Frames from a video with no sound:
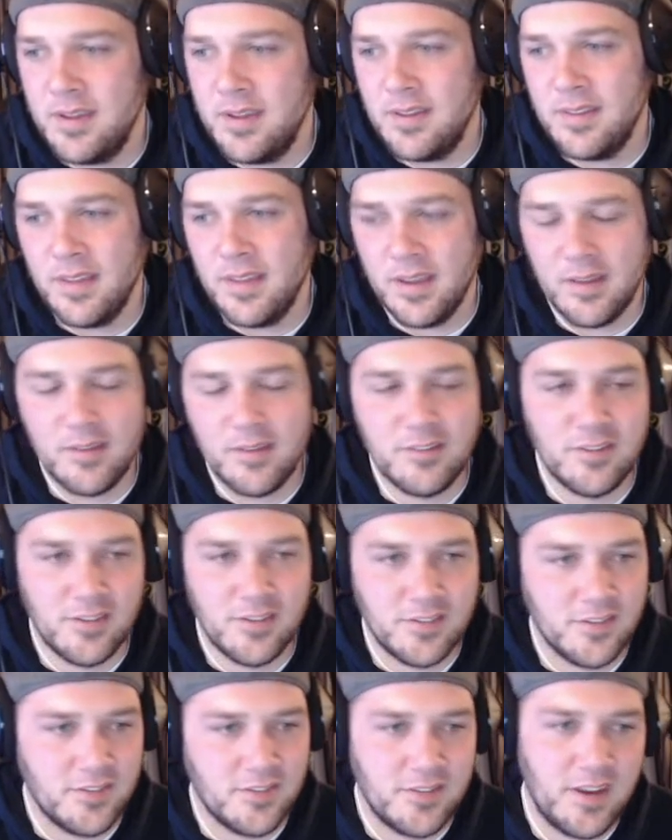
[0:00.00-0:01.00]
like just
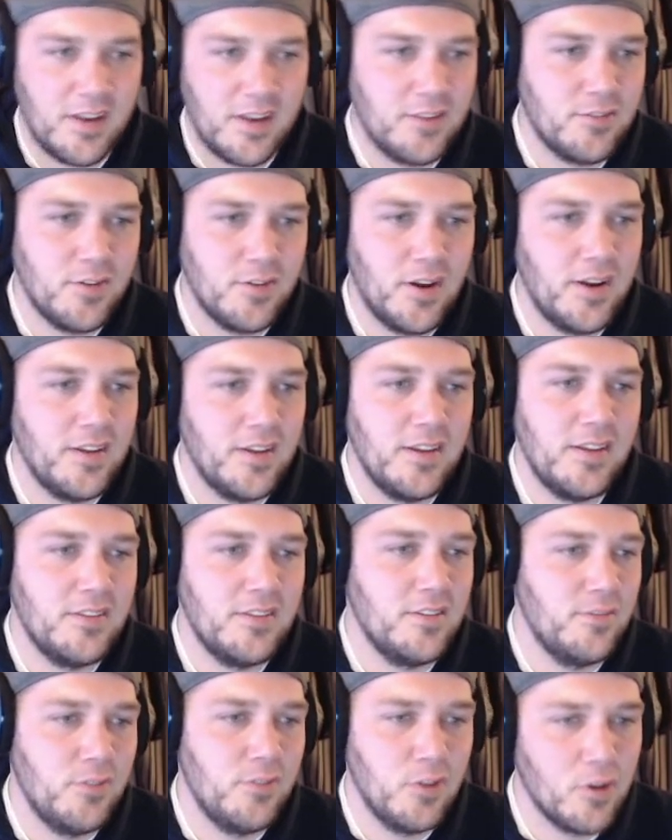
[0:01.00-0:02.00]
as satisfied as
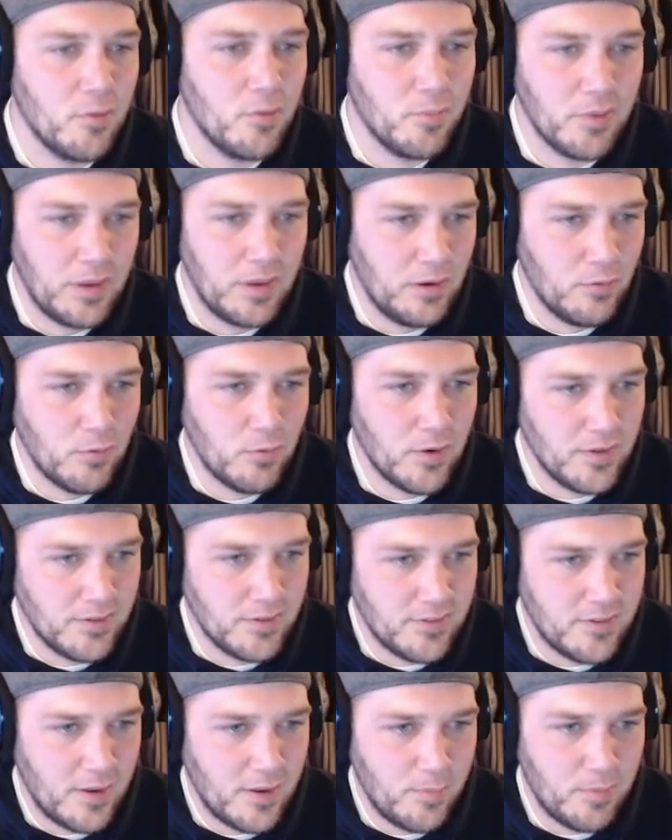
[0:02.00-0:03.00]
if you completed one
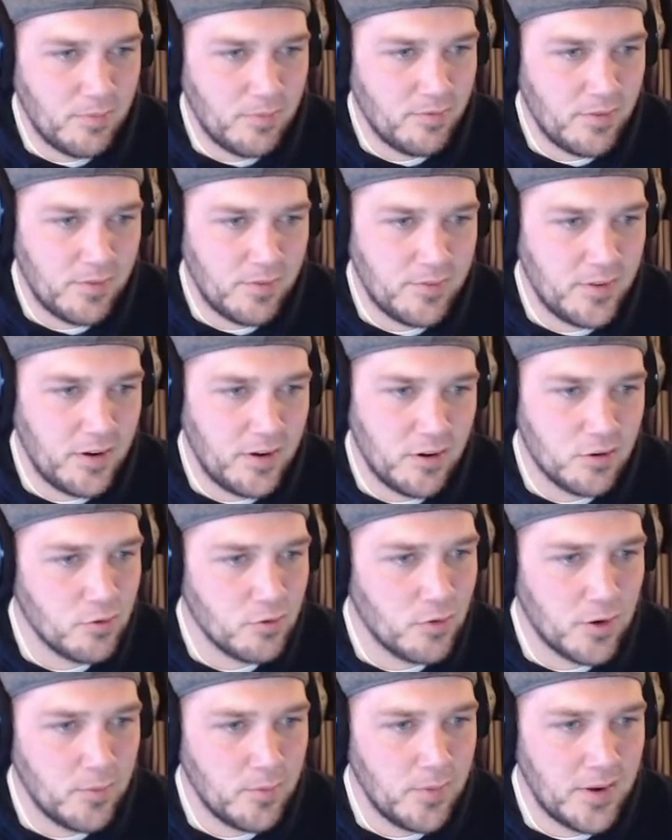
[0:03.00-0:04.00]
step in 15 or
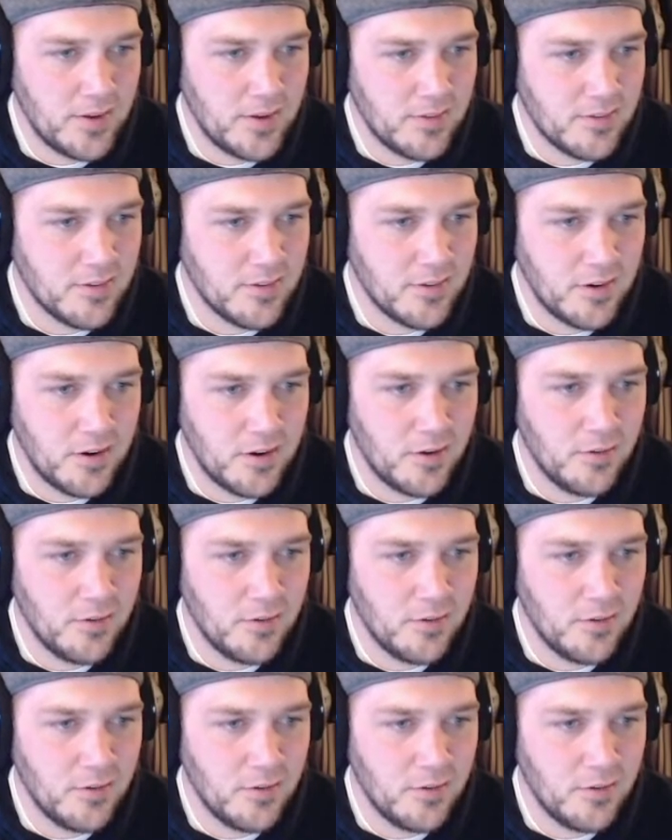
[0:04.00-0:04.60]
20 minutes, you know?